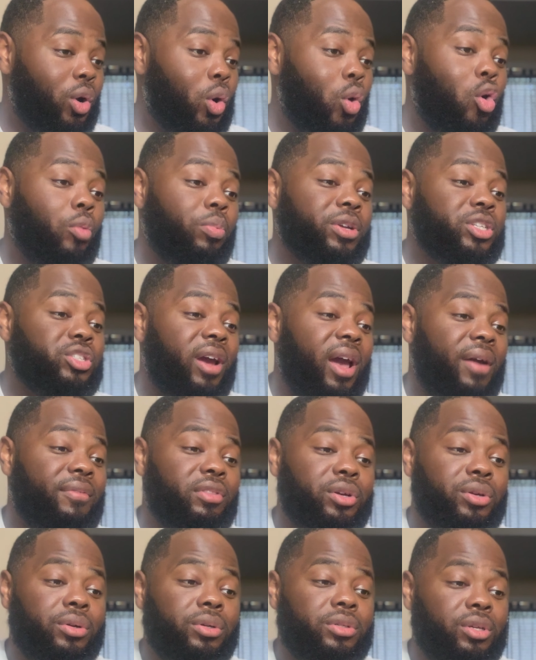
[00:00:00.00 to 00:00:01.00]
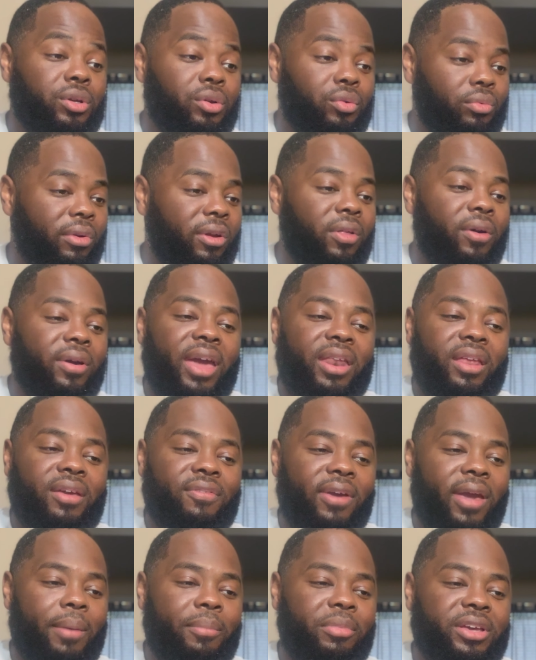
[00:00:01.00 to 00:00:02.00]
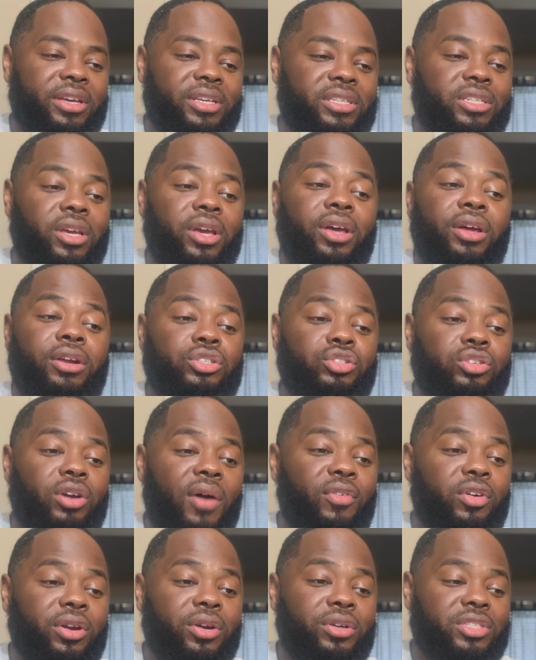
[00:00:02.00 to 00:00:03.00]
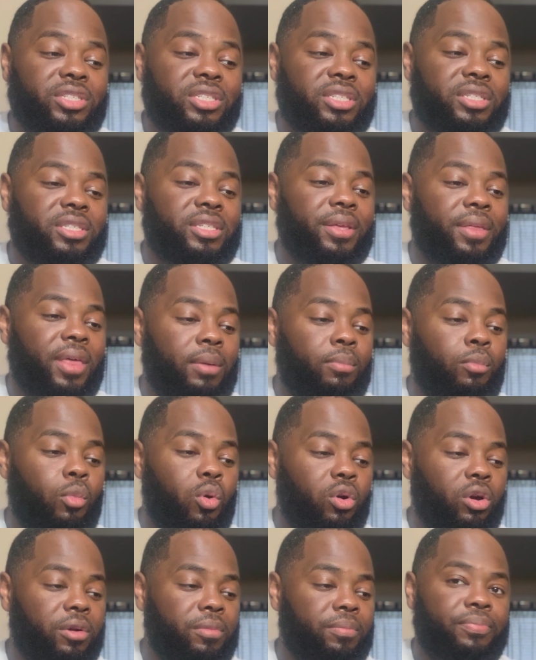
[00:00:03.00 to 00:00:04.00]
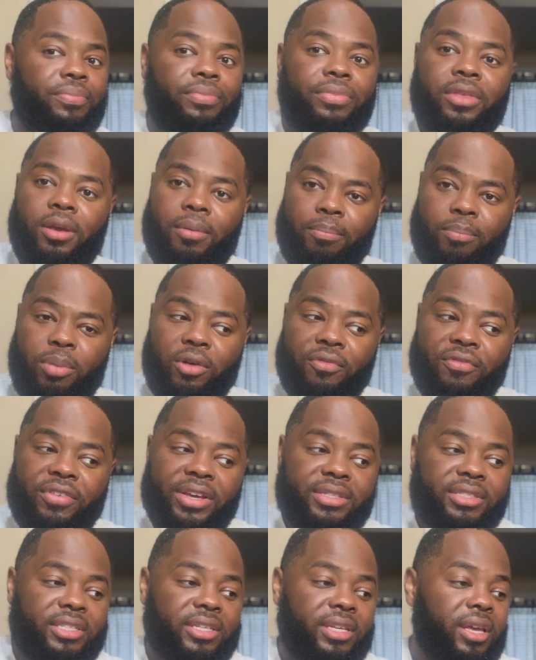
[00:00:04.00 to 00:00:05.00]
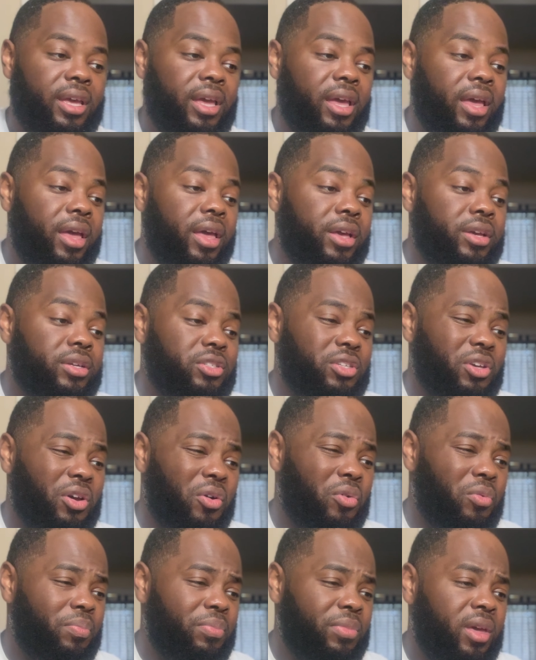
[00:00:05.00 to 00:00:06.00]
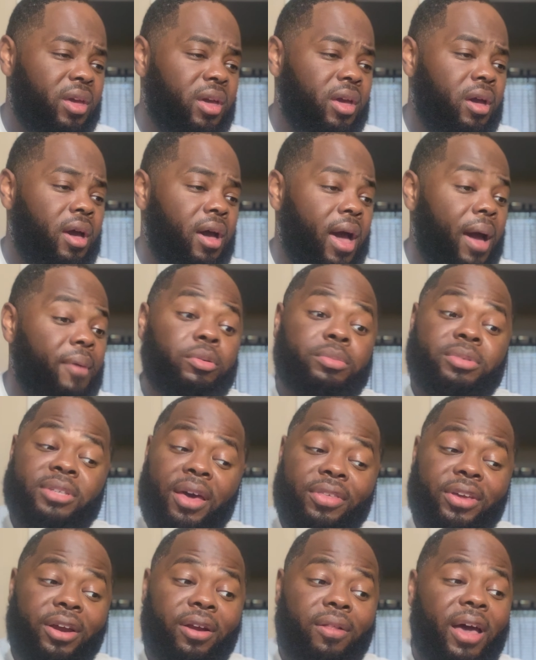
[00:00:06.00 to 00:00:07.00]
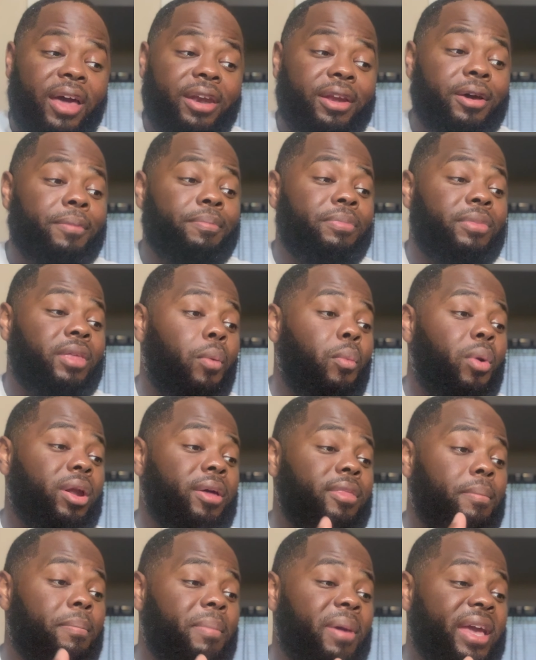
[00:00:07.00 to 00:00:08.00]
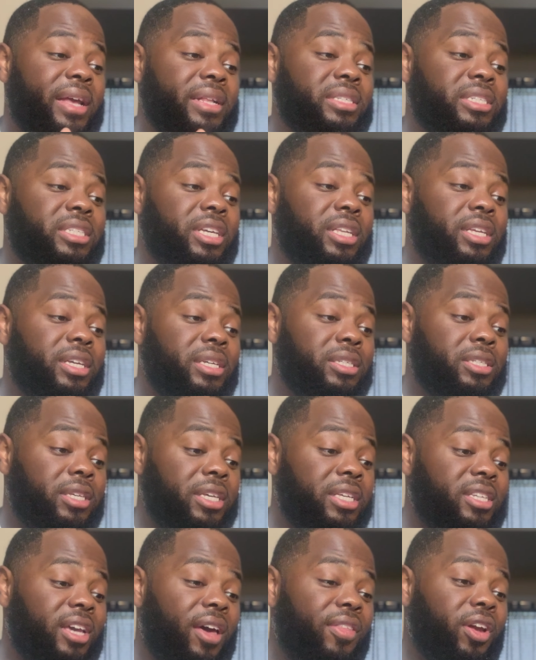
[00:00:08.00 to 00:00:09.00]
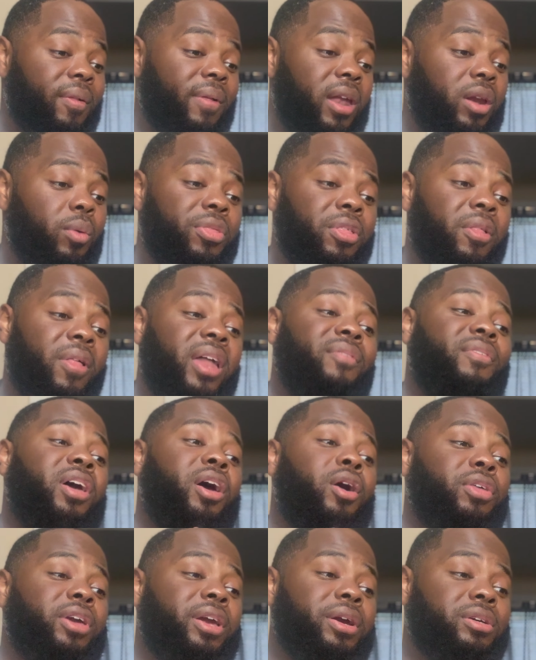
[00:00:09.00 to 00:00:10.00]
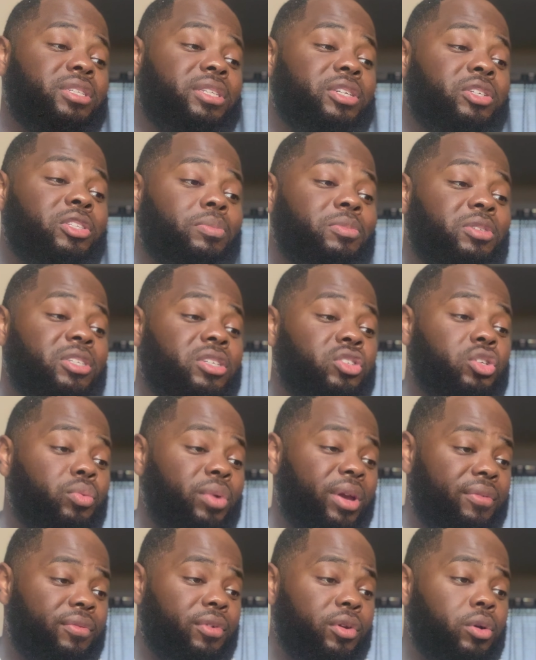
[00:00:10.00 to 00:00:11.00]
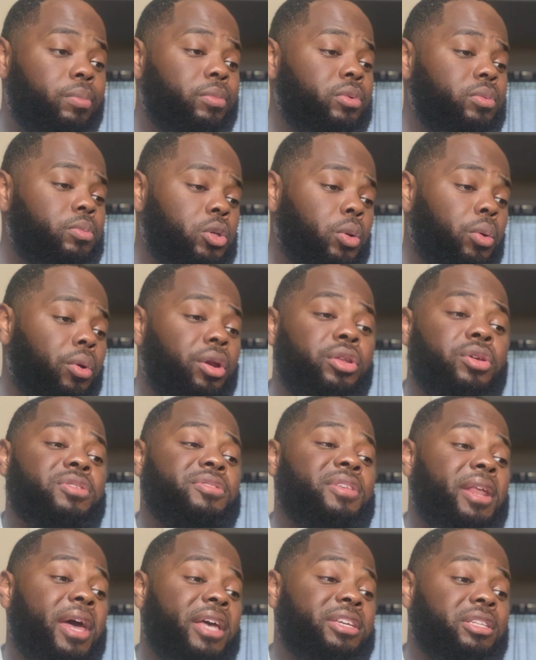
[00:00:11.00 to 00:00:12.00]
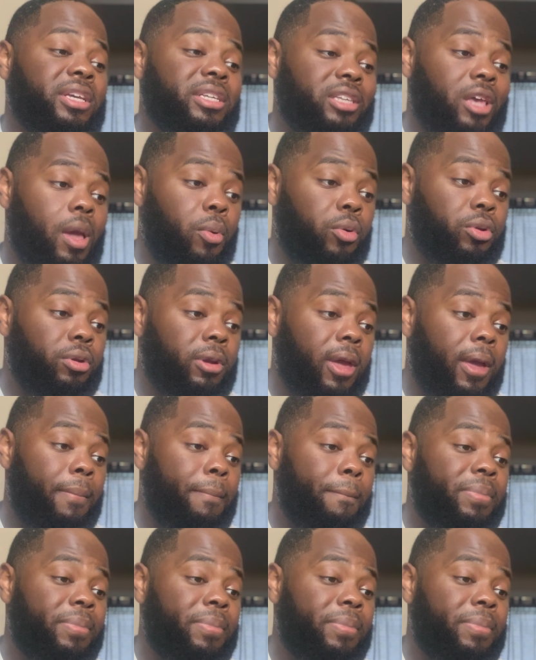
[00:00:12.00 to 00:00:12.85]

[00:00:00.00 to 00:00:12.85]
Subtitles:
corporate travelers, relocating families, travel nurses, and more. Perfect. So I'm from South Carolina, and one of the main cities in South Carolina with a lot of healthcare systems is Greenville. So we're going to use that as an example today.